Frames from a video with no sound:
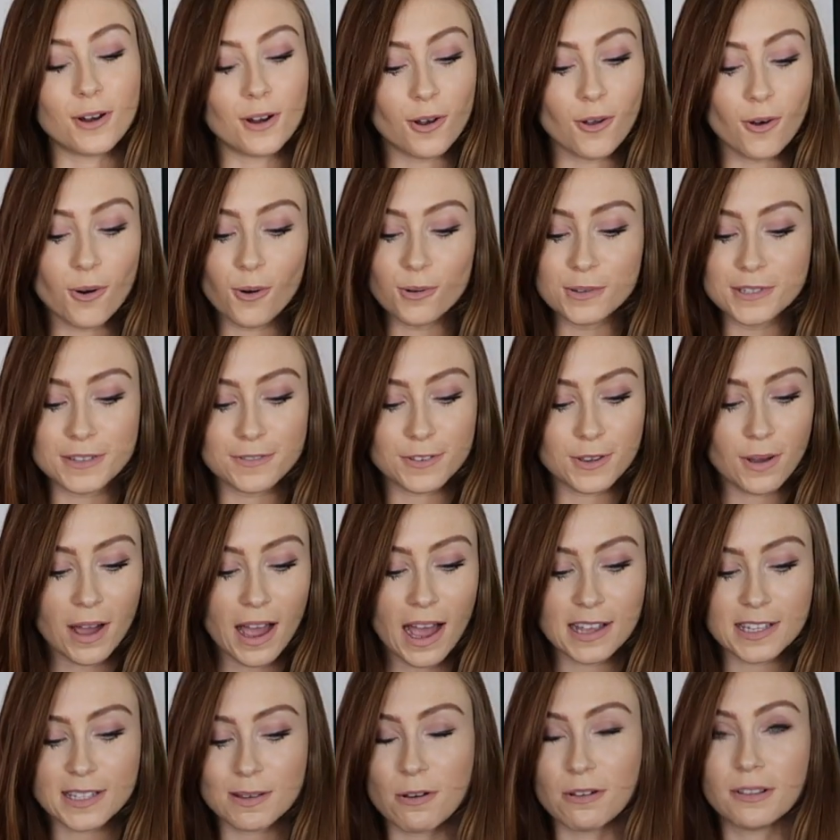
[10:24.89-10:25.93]
Loads of you
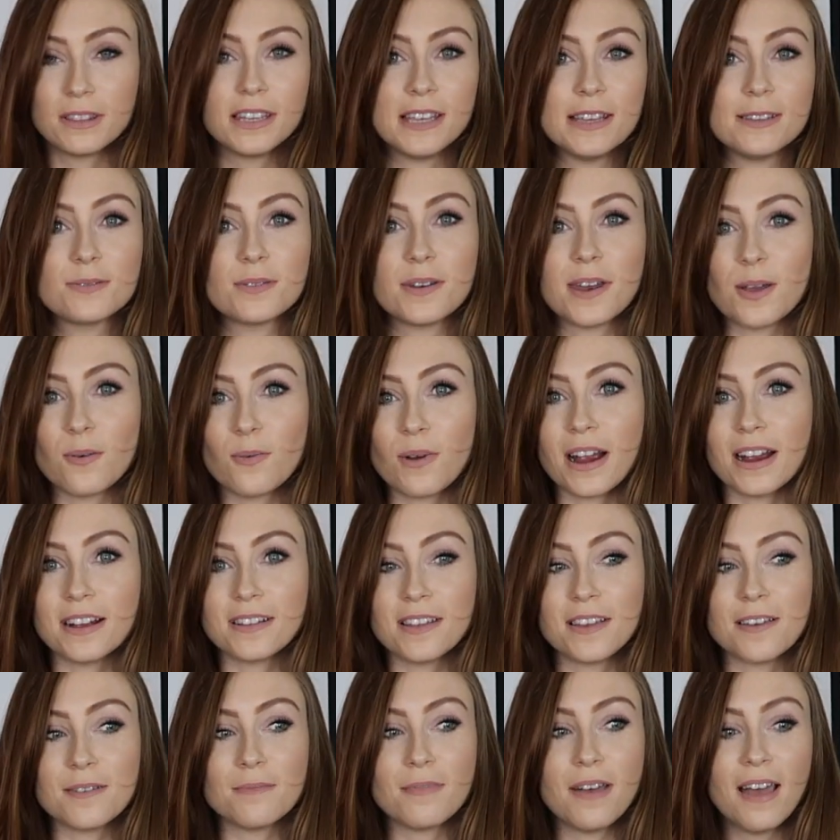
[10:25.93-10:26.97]
ask about these when I wear
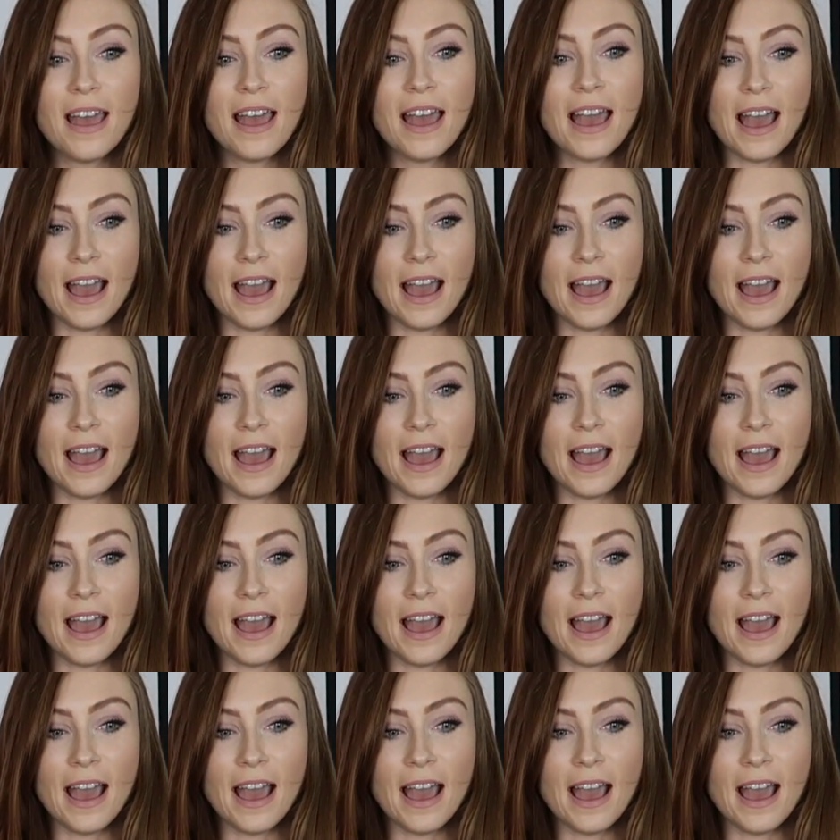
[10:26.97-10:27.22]
them.